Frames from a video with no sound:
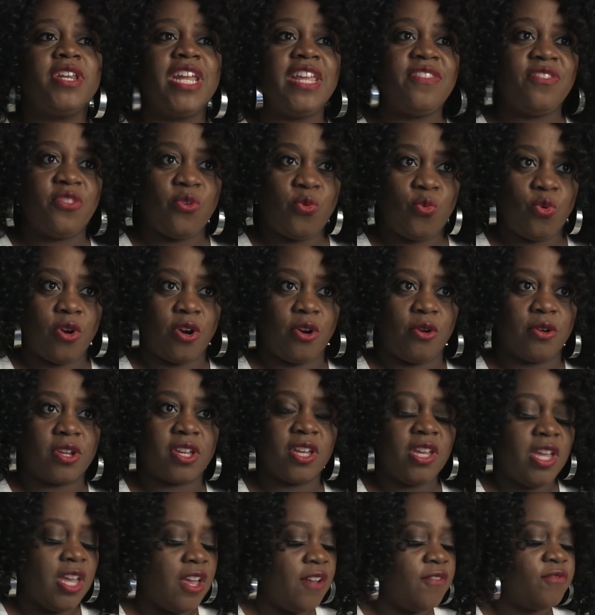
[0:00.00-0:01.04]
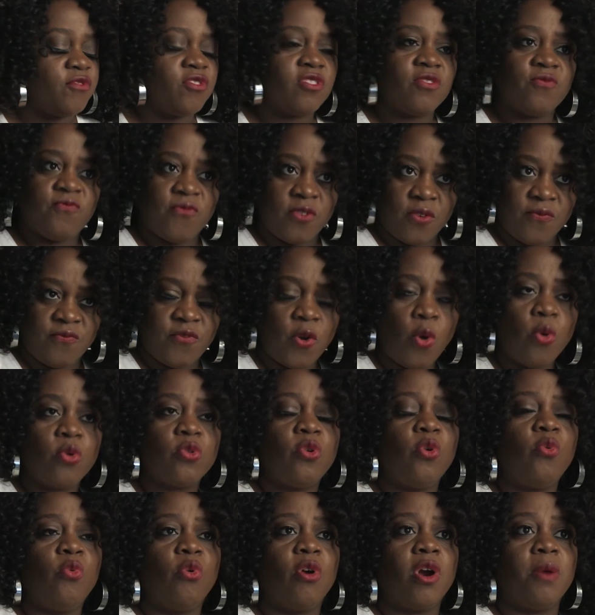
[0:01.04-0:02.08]
in the work for
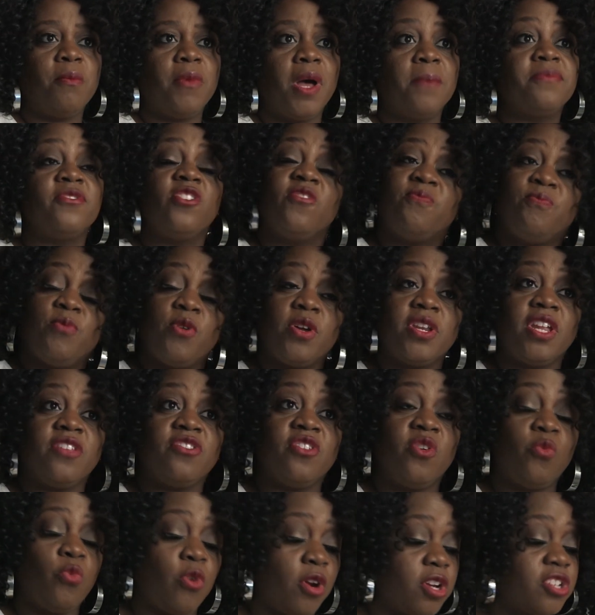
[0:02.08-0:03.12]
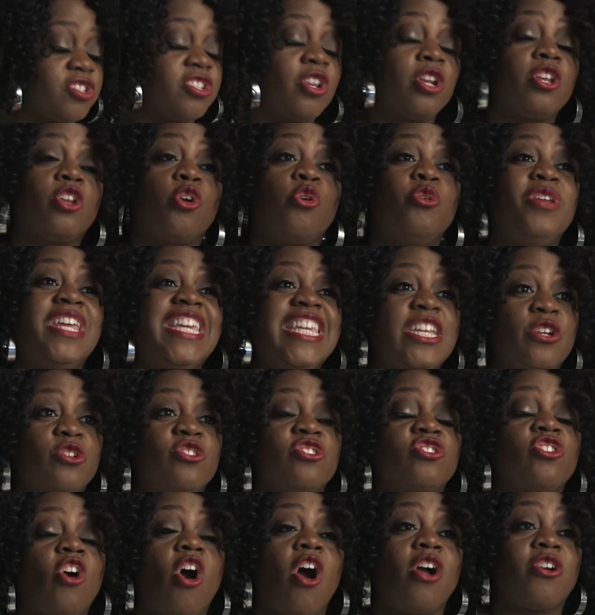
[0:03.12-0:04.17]
vocal warm-ups, you've put in the work to learning your
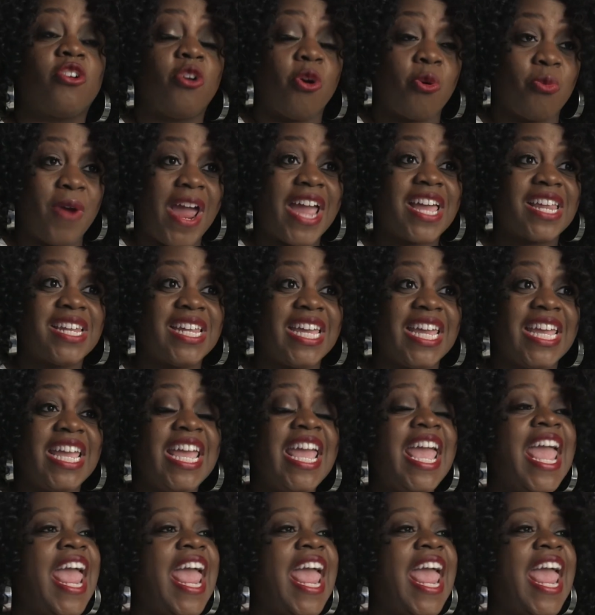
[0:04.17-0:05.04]
song correctly,